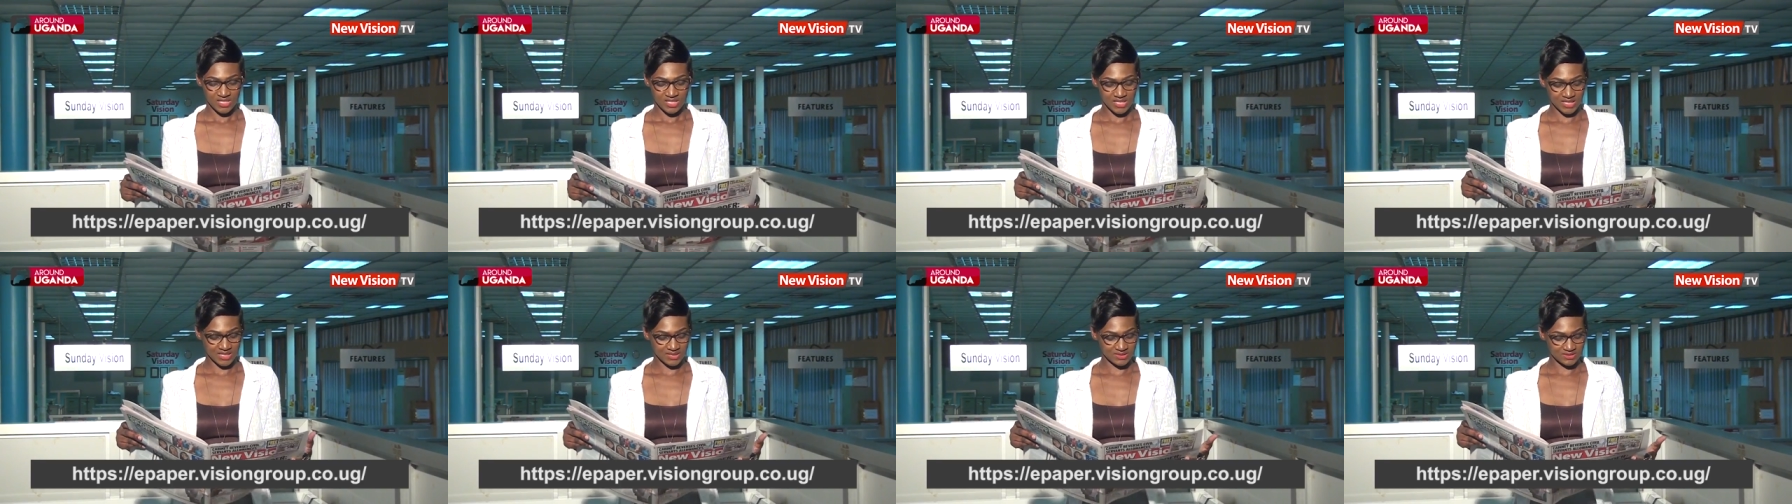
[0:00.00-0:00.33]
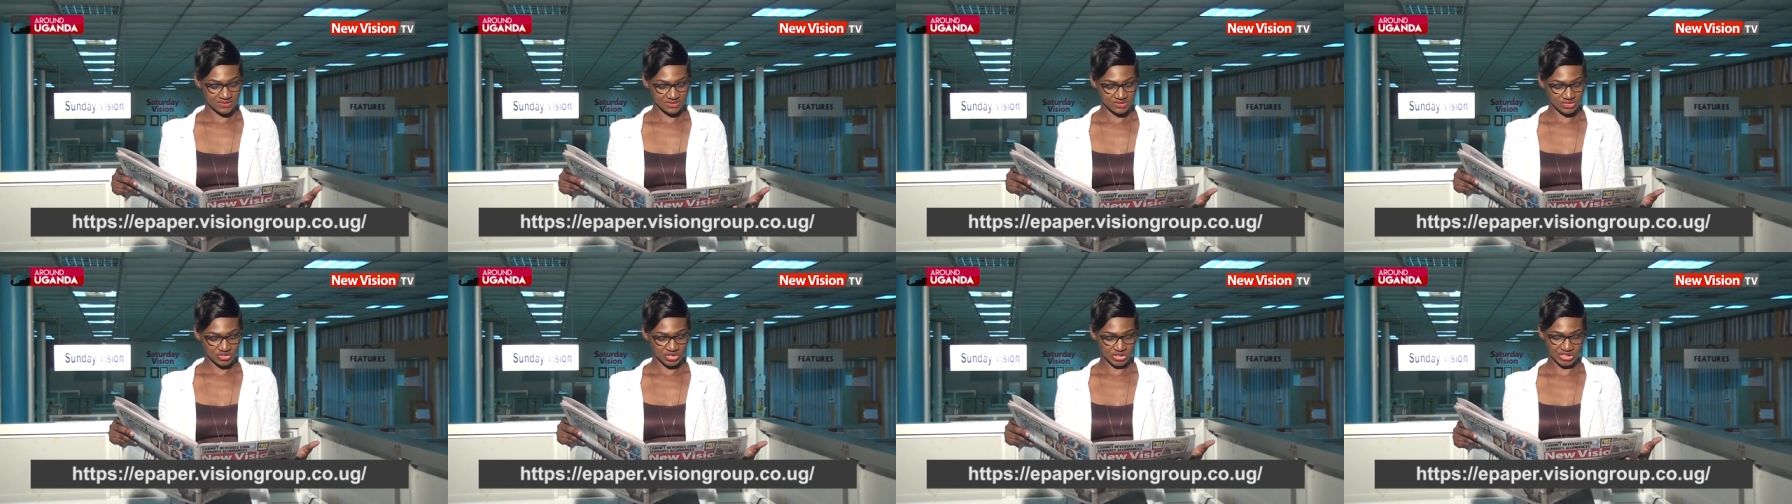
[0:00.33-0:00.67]

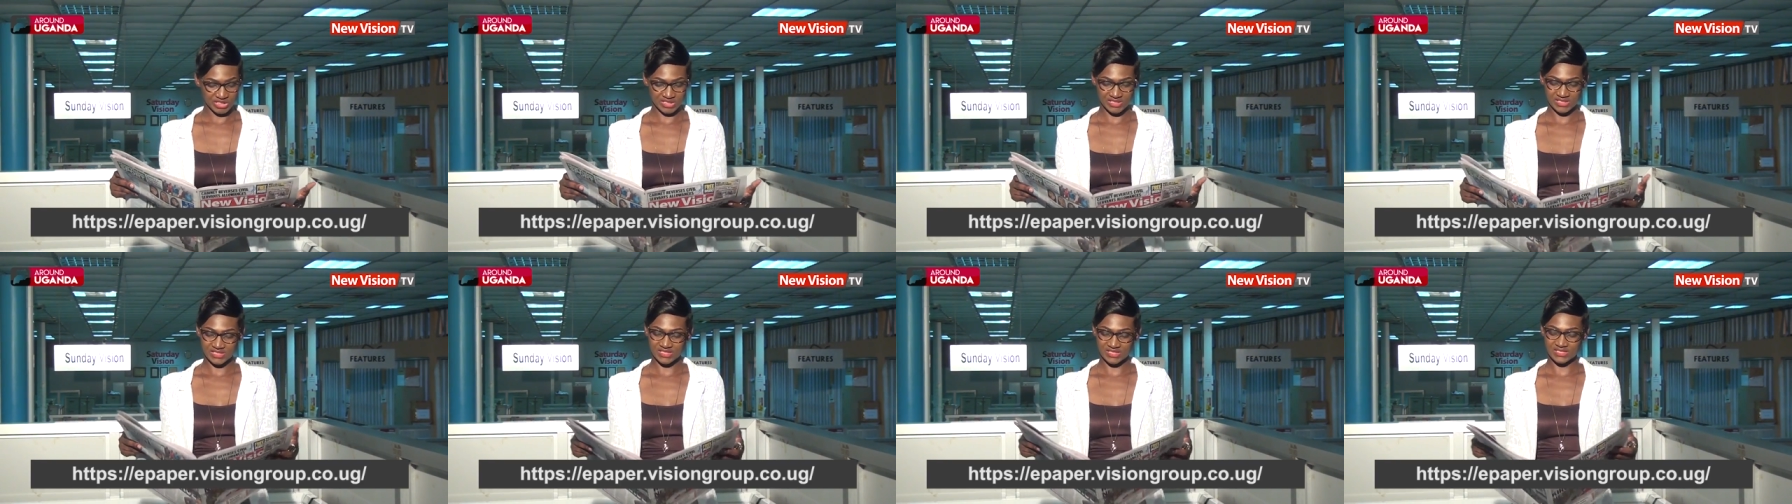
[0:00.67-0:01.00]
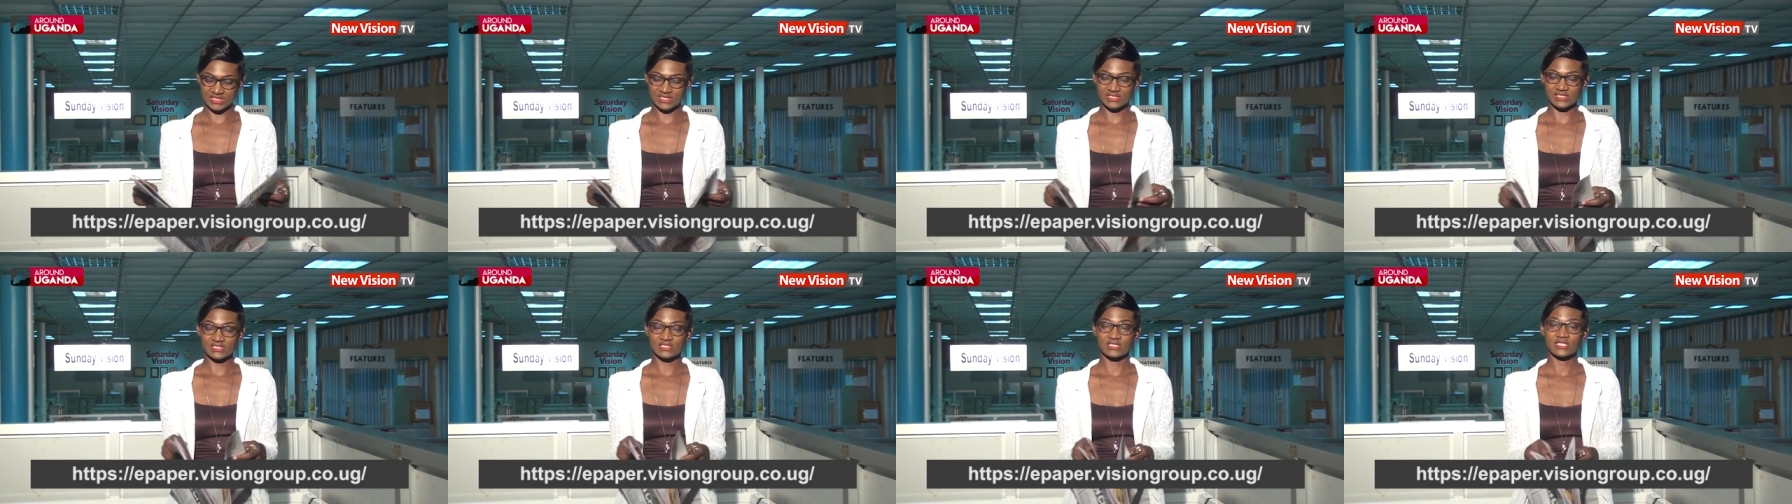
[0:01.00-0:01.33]
and
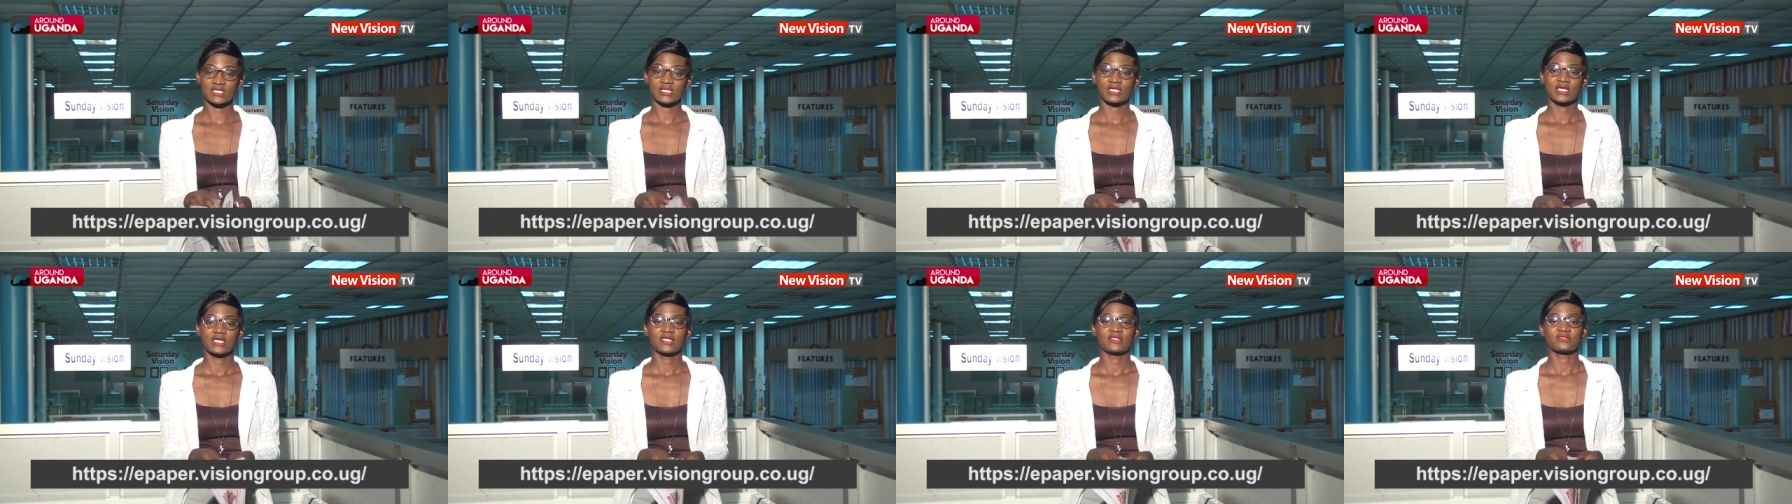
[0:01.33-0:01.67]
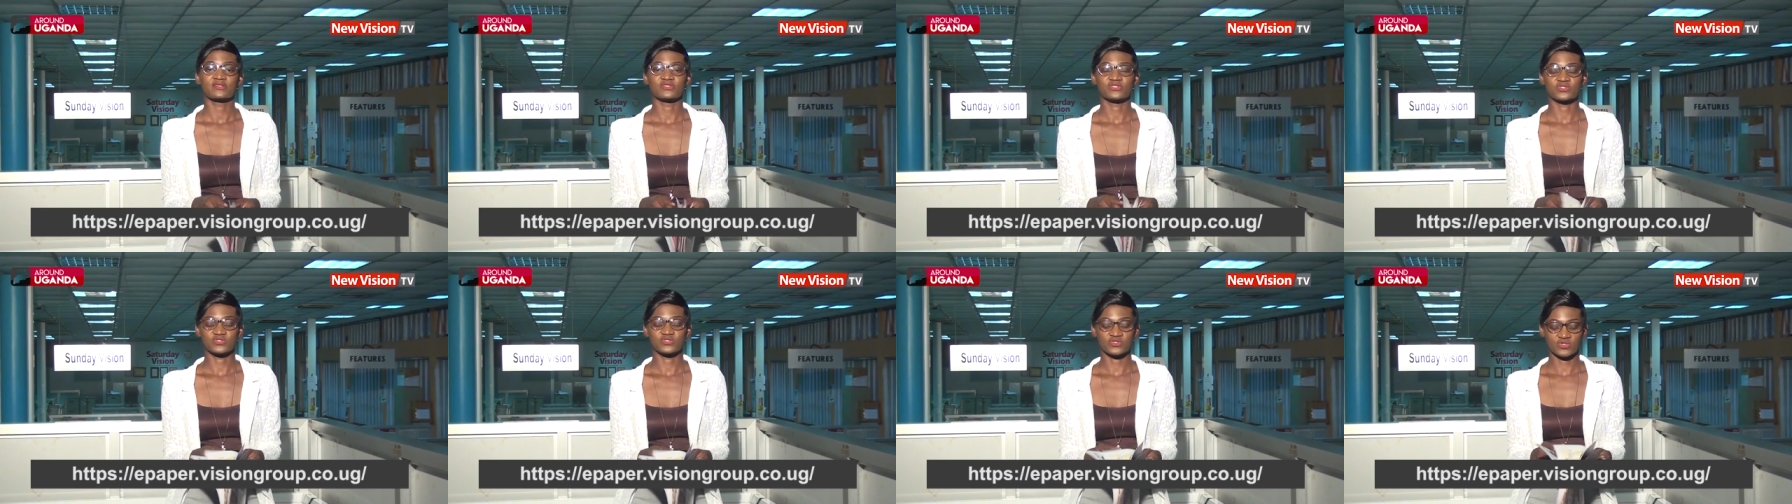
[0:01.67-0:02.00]
Christians
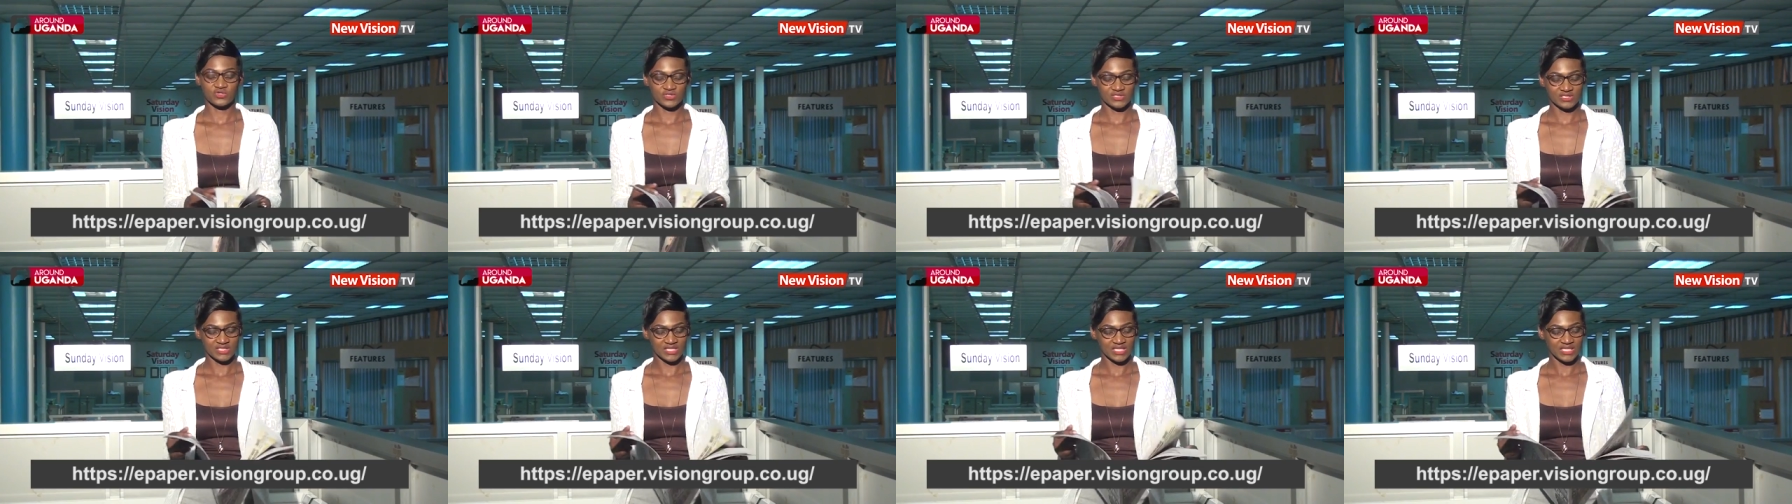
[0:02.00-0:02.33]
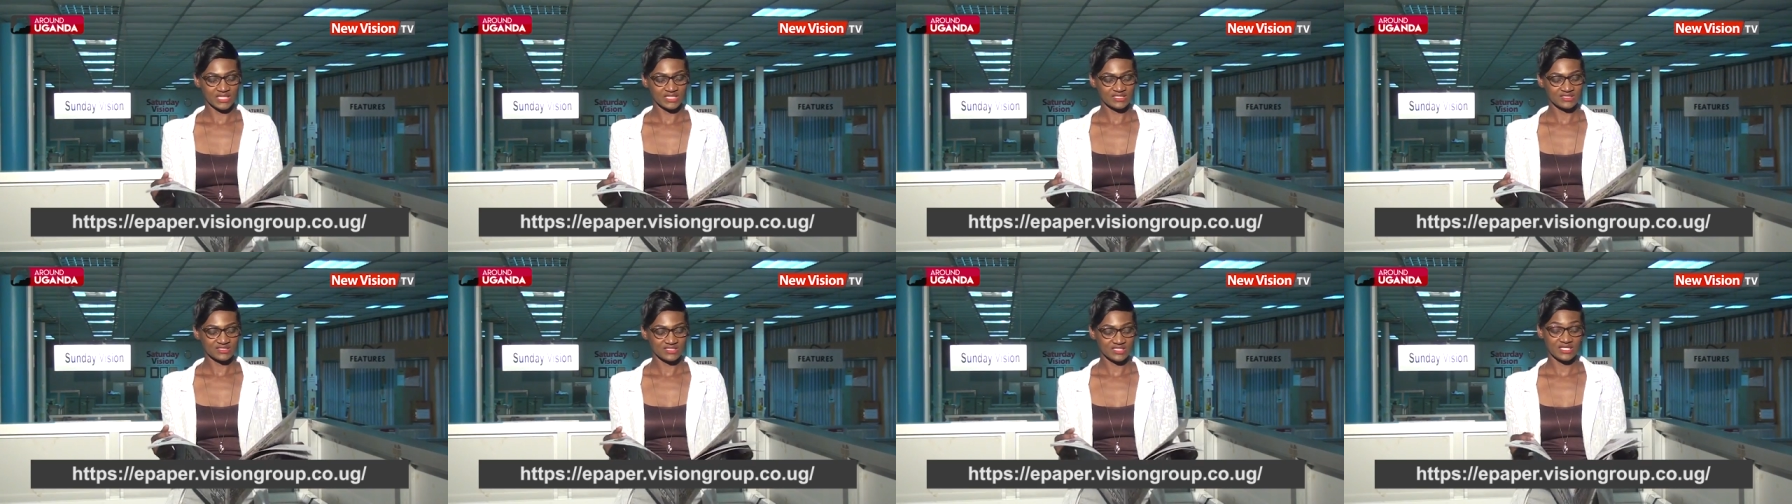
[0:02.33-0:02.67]
the stories are
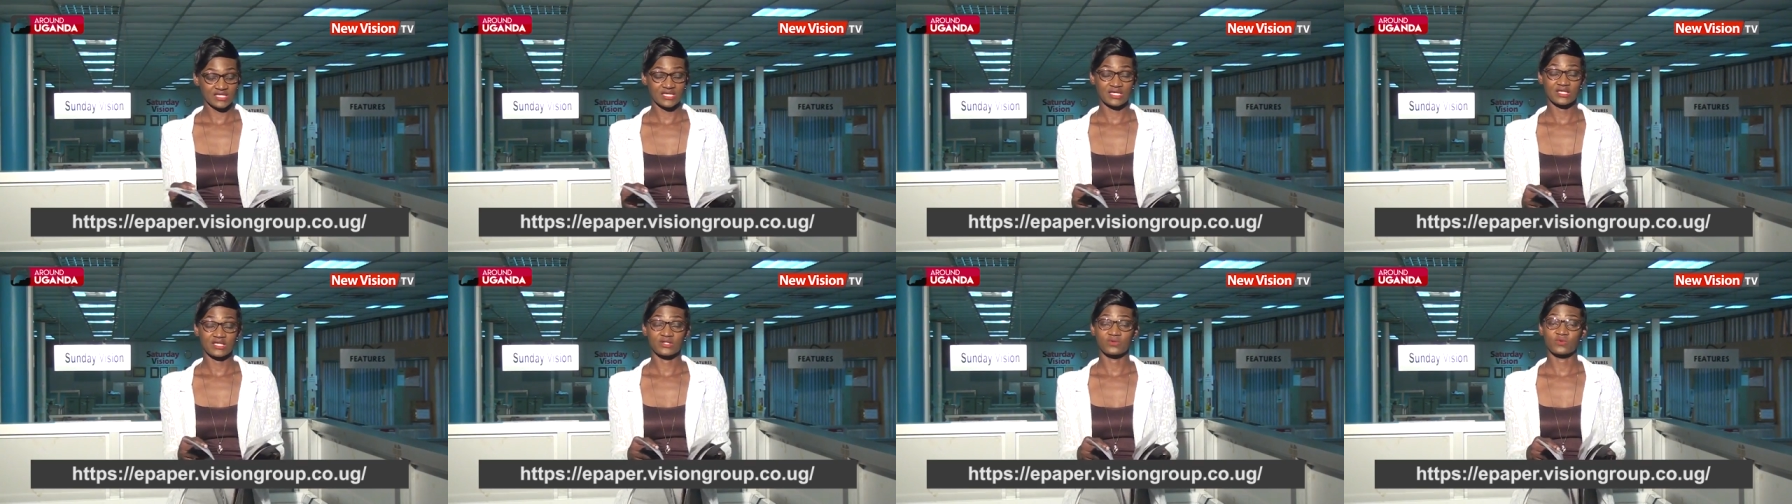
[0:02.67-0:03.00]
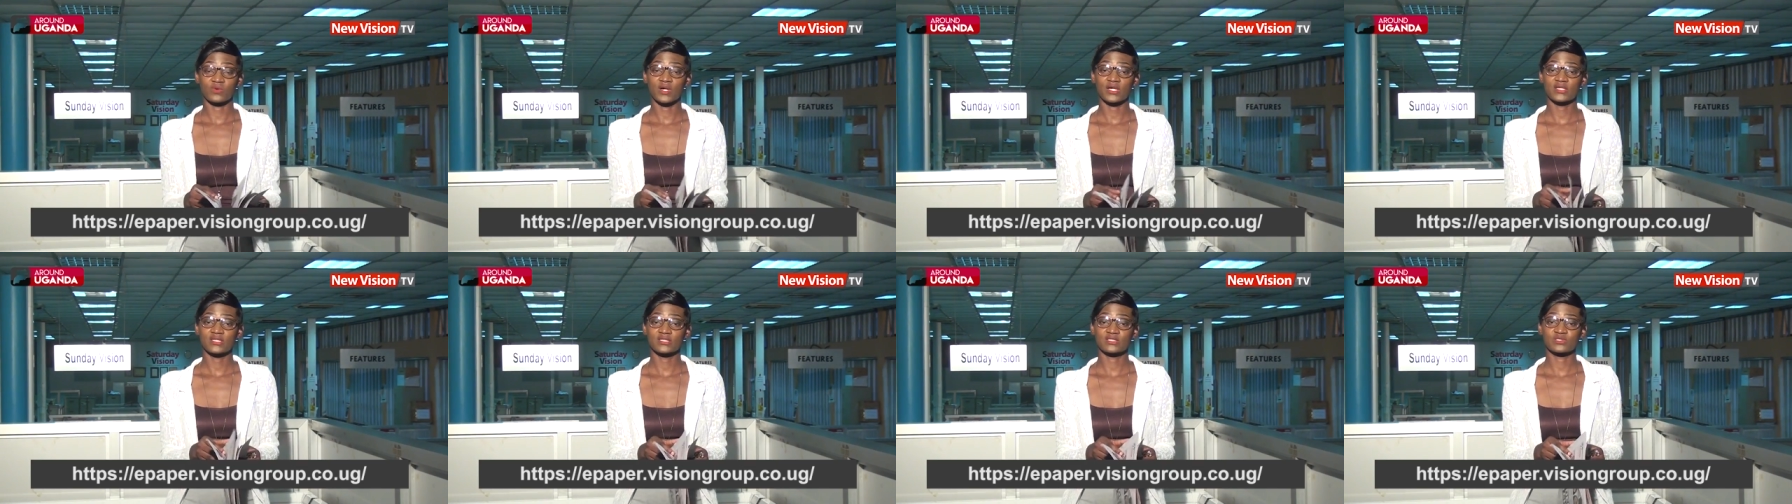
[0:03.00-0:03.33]
in there and what